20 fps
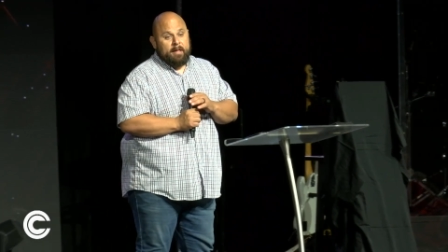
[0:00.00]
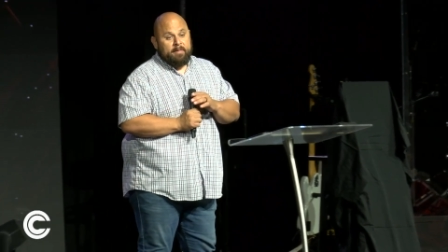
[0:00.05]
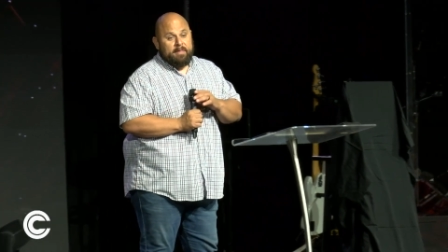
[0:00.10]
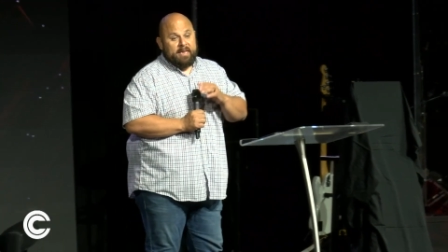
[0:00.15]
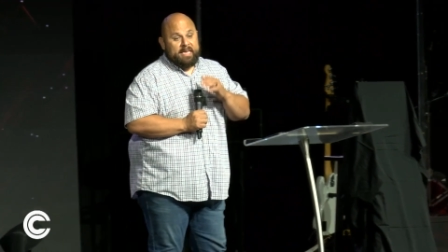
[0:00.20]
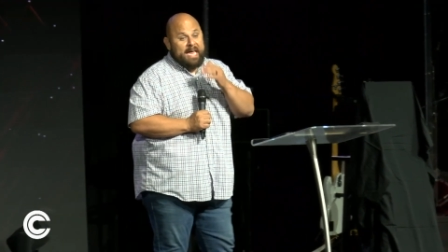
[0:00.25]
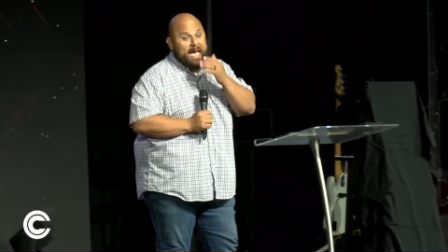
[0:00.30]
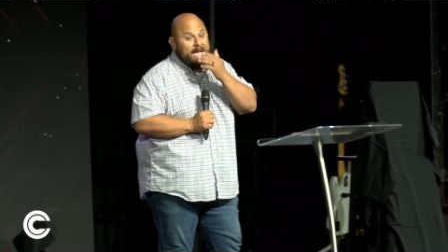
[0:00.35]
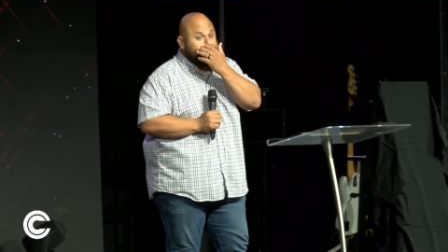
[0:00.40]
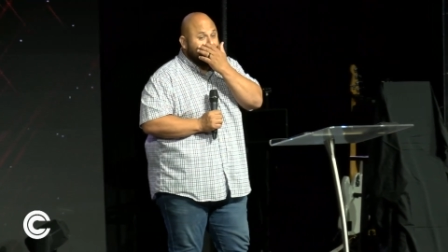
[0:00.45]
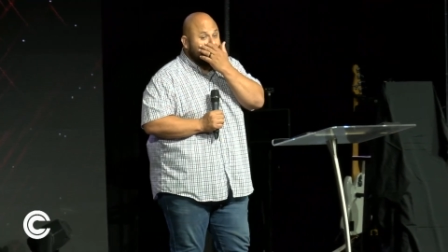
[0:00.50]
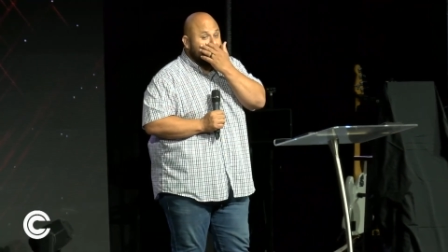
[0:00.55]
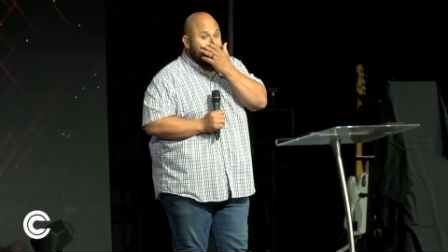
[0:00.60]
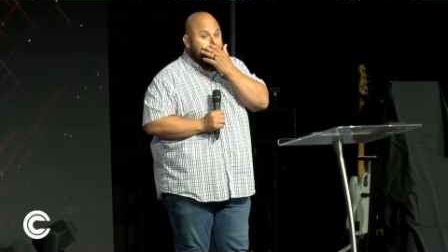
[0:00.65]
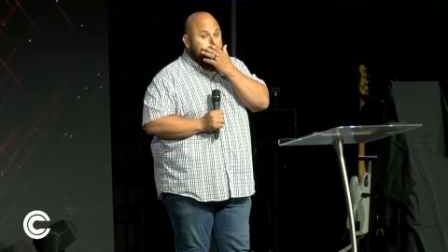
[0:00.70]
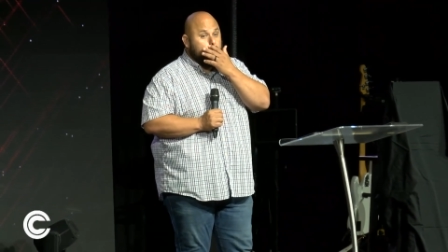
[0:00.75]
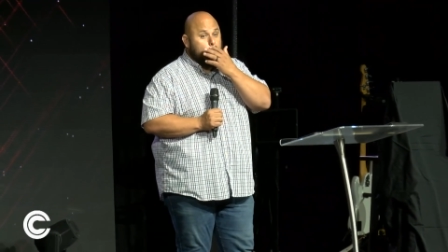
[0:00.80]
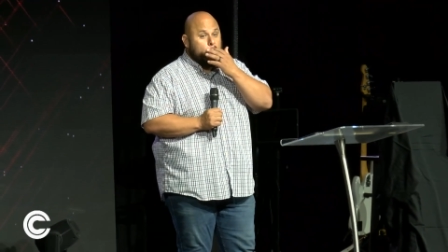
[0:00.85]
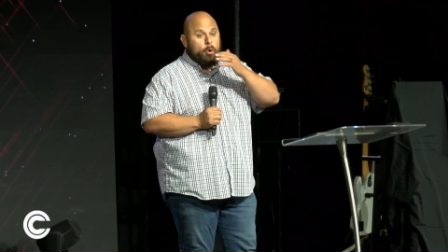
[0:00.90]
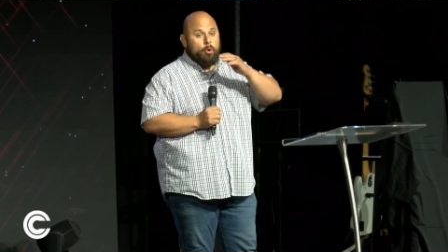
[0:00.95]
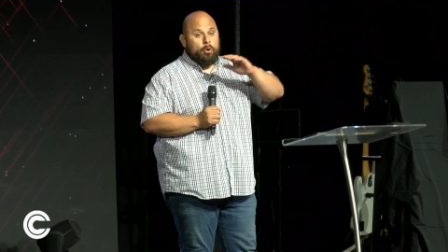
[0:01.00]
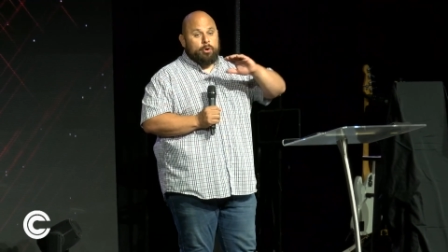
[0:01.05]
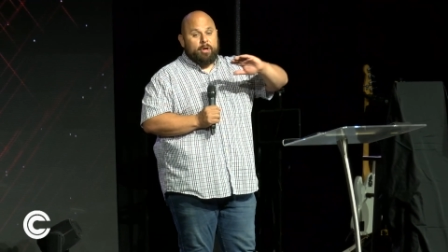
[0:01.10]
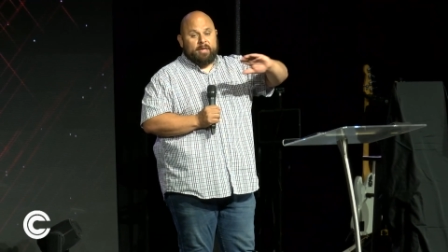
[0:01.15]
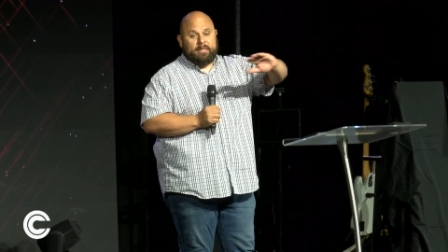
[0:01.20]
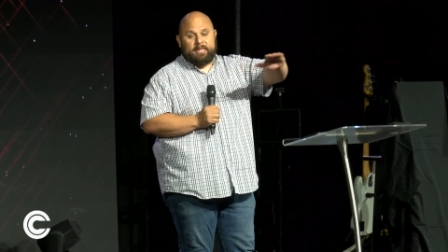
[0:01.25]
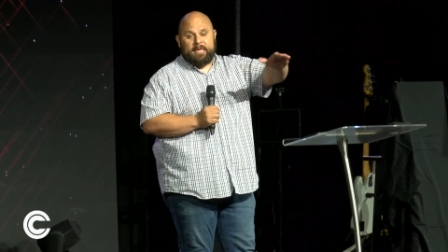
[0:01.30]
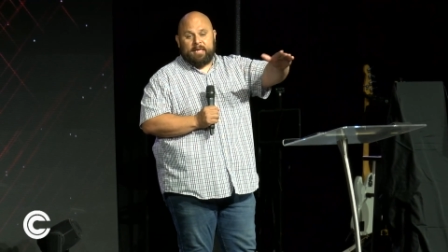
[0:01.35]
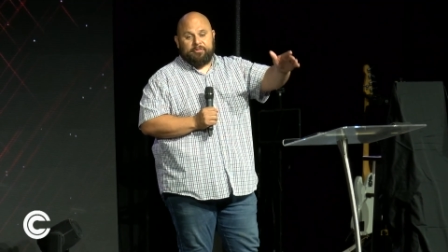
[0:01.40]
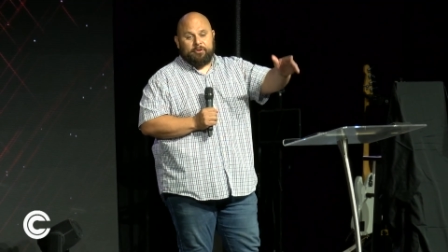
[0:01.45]
The dad's thinking, we're going to
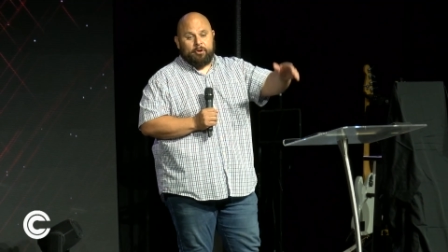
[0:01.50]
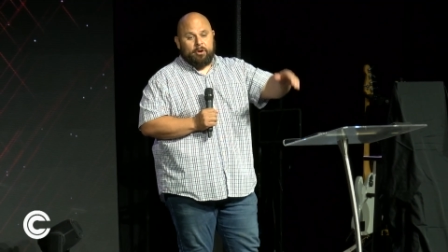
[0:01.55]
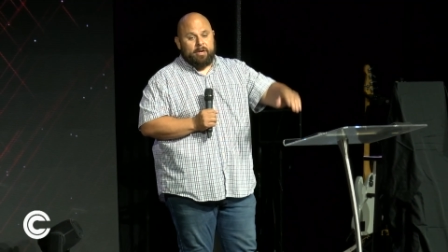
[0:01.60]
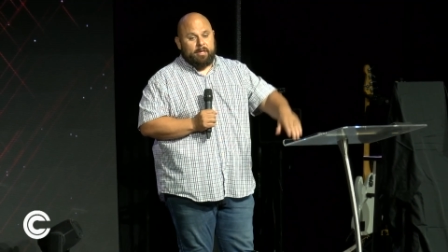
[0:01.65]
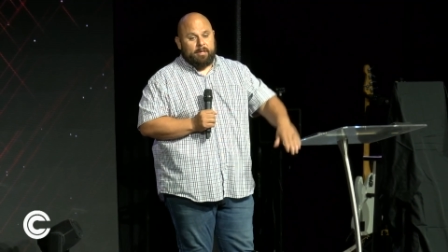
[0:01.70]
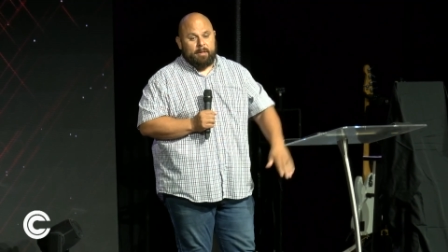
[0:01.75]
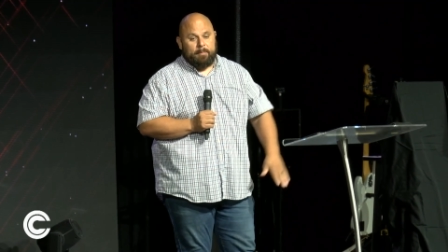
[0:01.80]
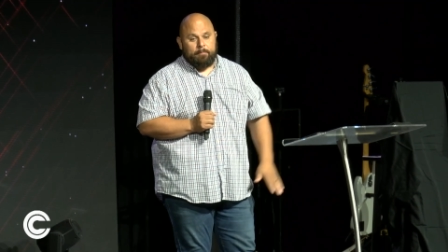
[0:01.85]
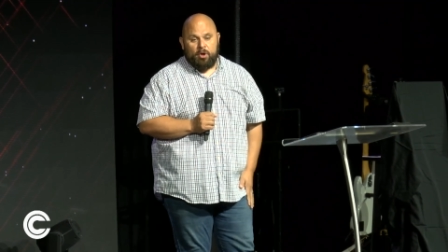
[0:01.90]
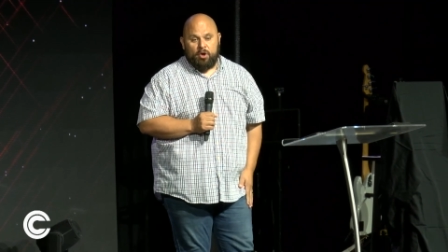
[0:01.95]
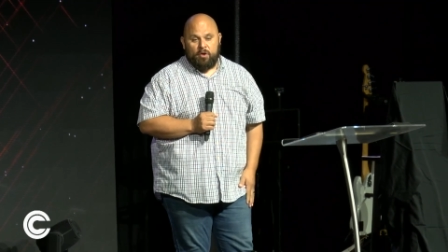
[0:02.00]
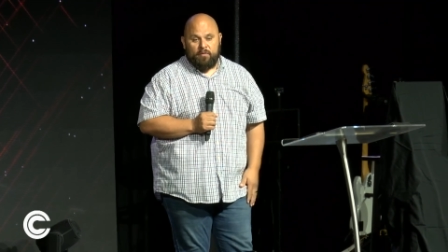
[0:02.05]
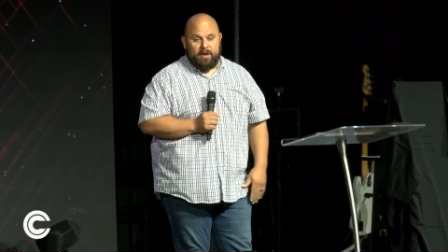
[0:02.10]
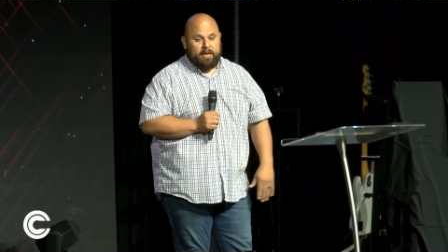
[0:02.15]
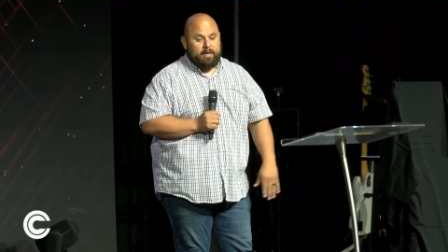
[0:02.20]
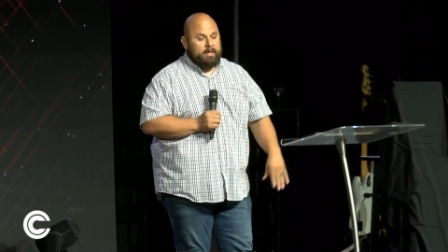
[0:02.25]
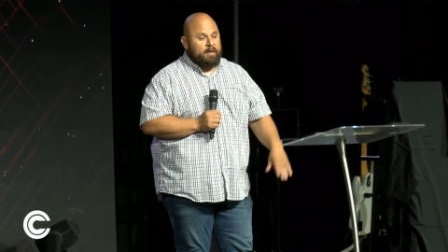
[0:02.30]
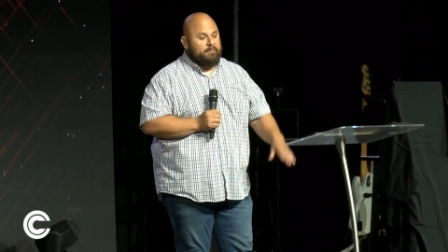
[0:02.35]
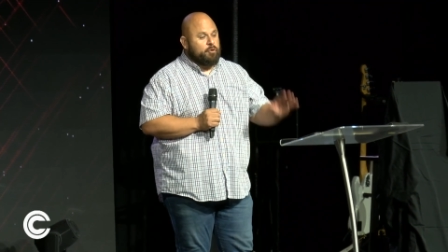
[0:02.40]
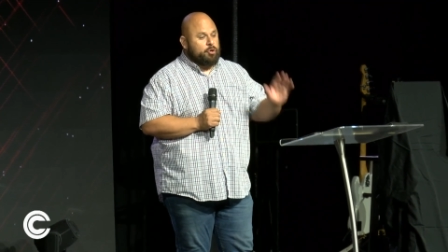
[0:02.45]
a 1030 movie.